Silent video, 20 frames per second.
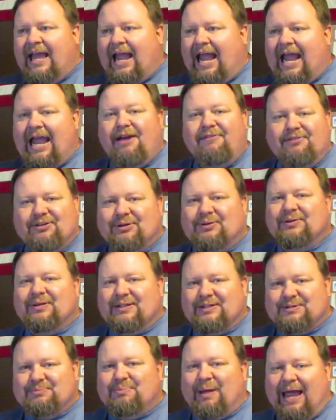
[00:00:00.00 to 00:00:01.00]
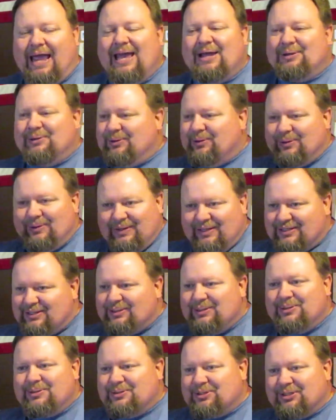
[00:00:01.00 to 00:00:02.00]
after this battle or
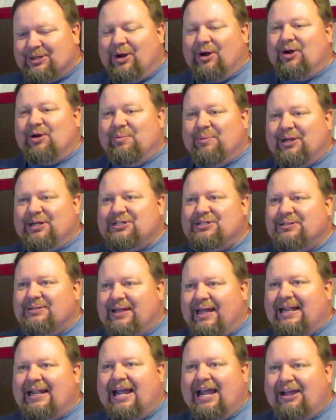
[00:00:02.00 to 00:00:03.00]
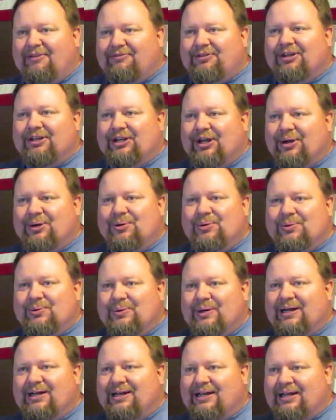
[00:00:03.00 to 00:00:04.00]
this little skirmish, they have to
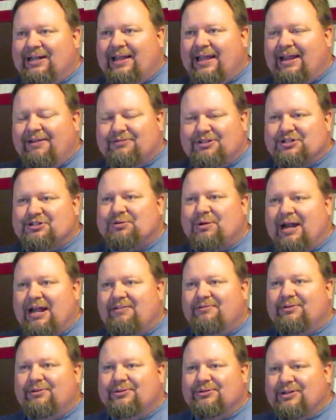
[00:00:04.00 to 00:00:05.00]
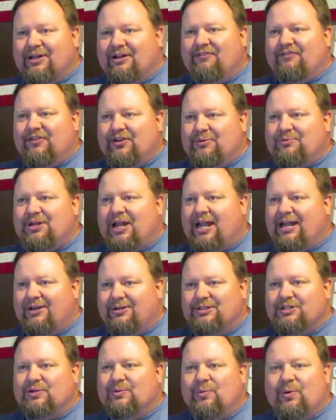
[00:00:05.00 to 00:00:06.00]
go, they have to travel a few
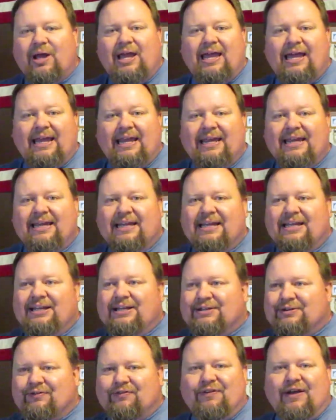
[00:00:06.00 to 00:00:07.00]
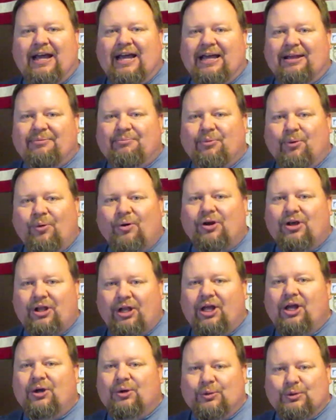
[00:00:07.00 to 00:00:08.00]
towns away to find more
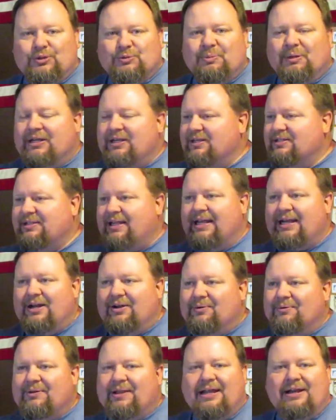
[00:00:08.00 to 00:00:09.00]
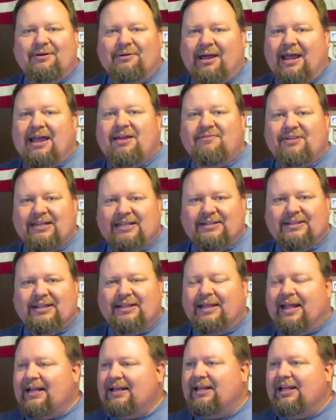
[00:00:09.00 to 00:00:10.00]
clothes, because they don't have
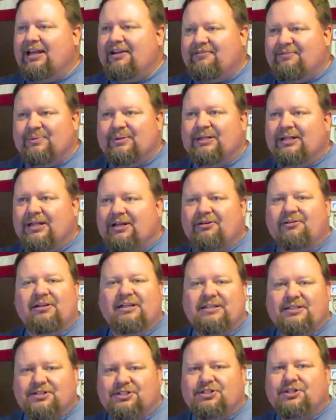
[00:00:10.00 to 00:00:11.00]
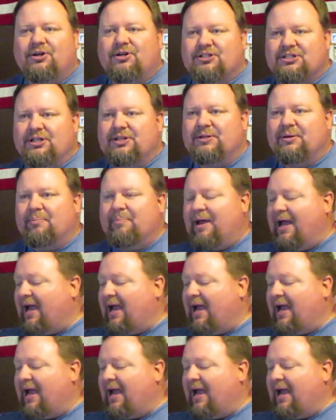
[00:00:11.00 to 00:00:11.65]
anything. They left with literally the shirts on their